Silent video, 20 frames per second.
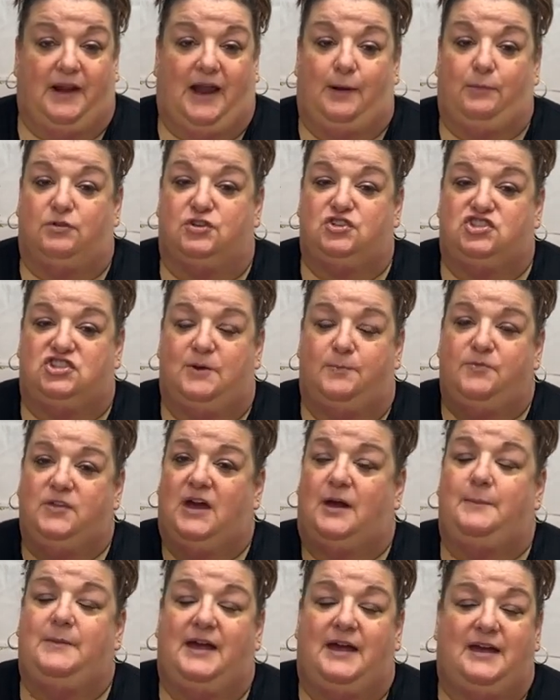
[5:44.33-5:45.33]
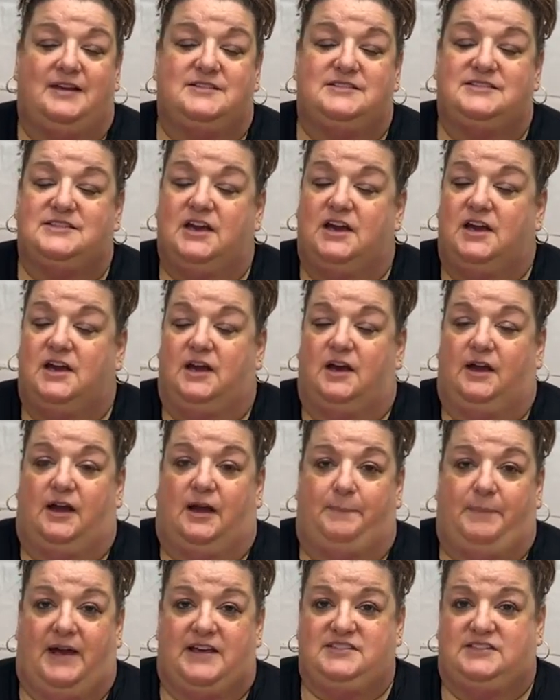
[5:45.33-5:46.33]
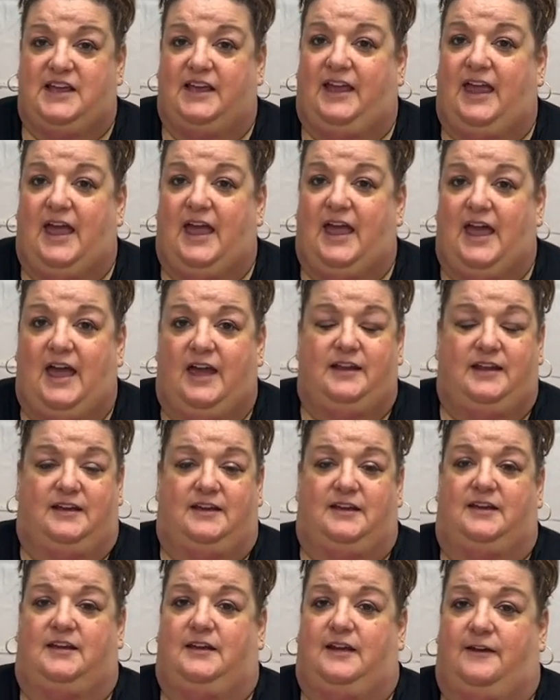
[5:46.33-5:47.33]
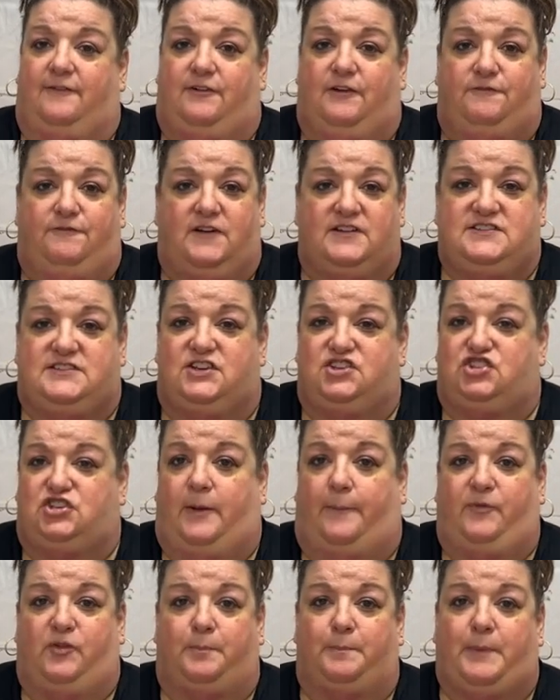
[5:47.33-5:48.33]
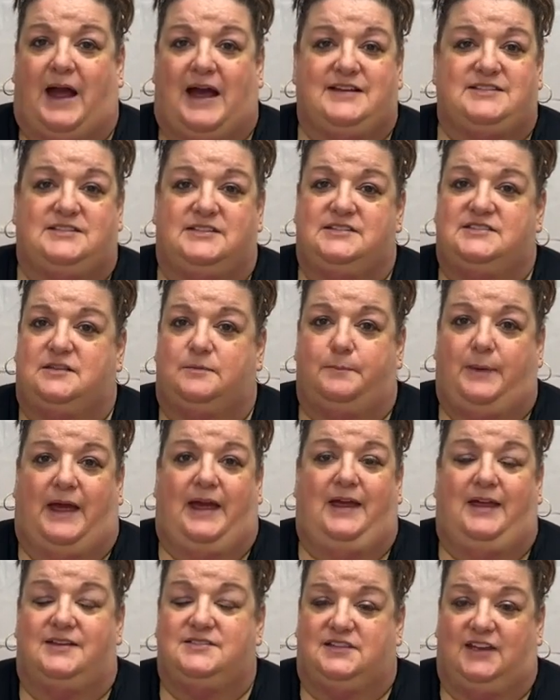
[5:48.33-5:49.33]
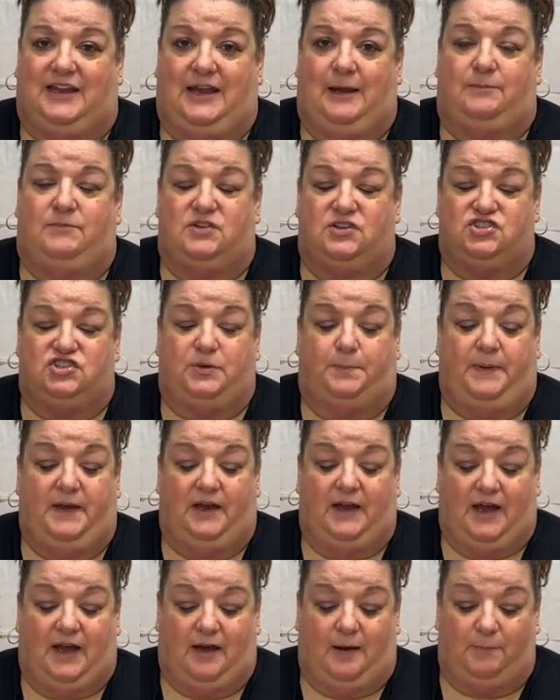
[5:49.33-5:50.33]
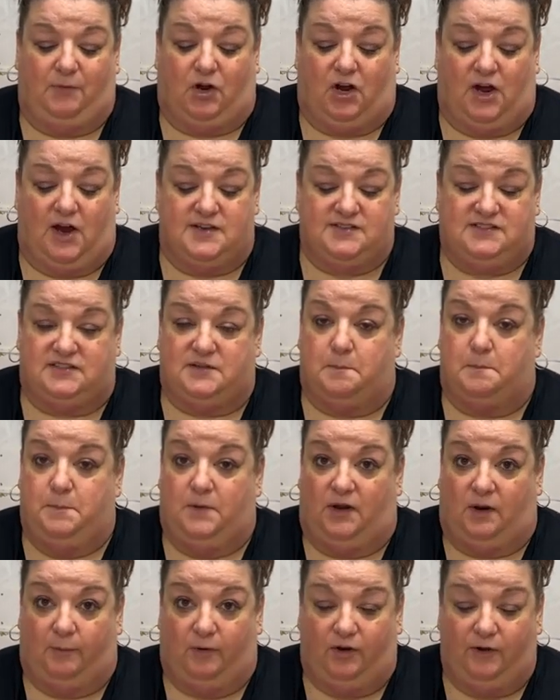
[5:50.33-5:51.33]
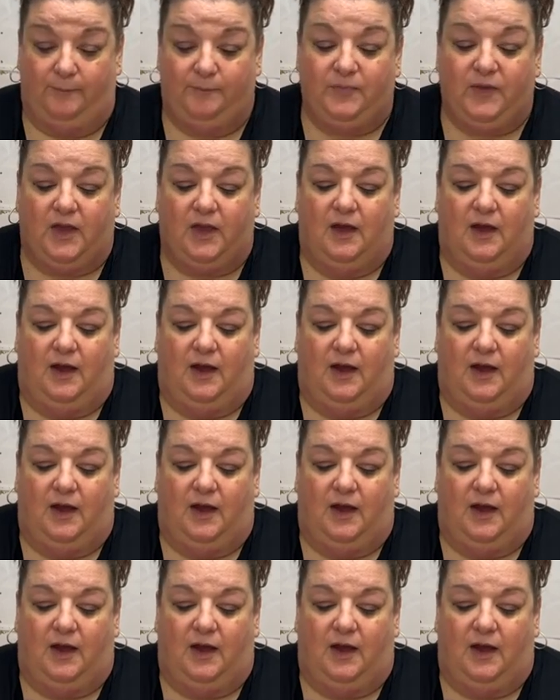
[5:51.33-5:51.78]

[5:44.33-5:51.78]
But I will ship them as best I can in if it fits it ships boxes and bags to keep the shipping um, cost minimal.